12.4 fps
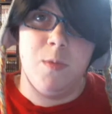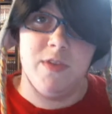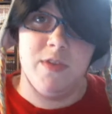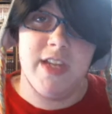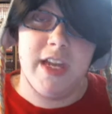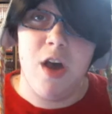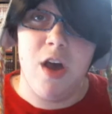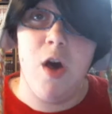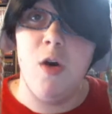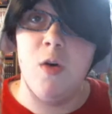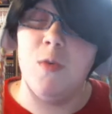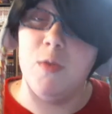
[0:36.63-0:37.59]
was like,
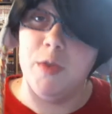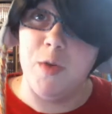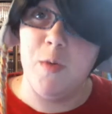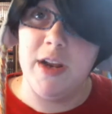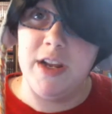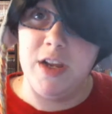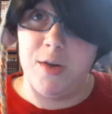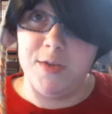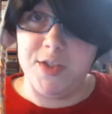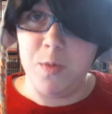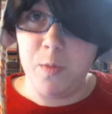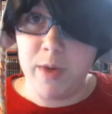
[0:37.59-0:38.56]
oh, you want to go
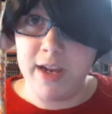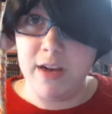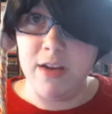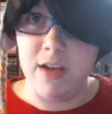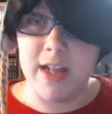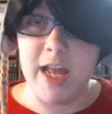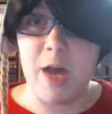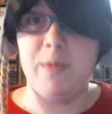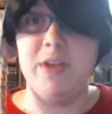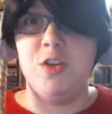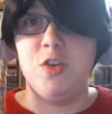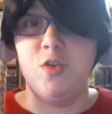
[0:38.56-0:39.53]
somewhere? Allow
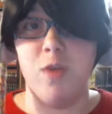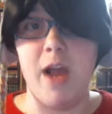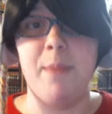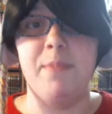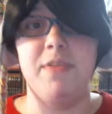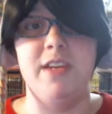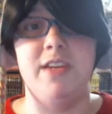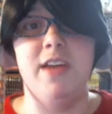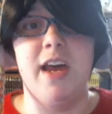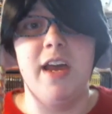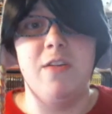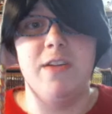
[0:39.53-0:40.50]
me to drop the
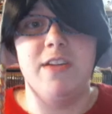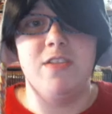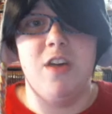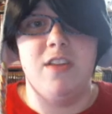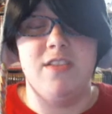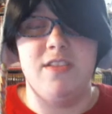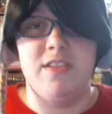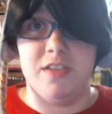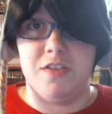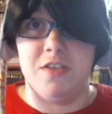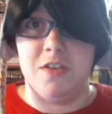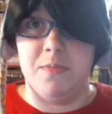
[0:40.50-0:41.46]
entire exhaust
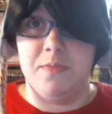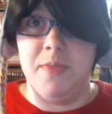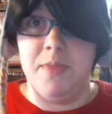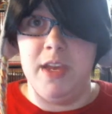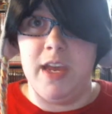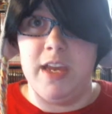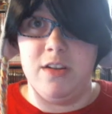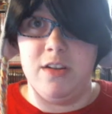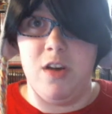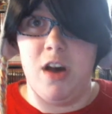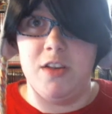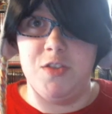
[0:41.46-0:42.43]
system and
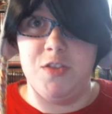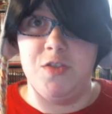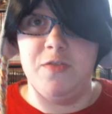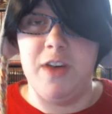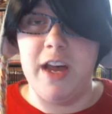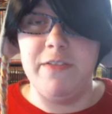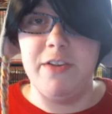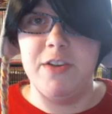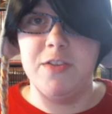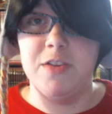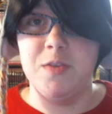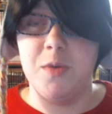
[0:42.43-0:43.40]
cost you
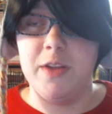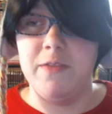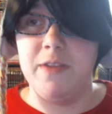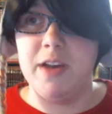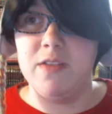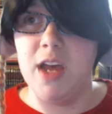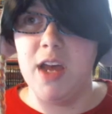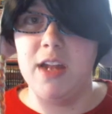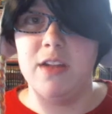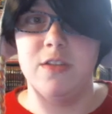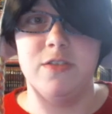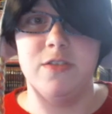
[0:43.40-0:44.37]

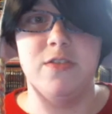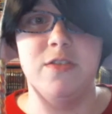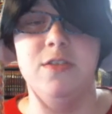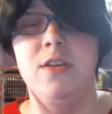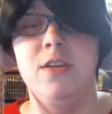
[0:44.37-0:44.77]
$525.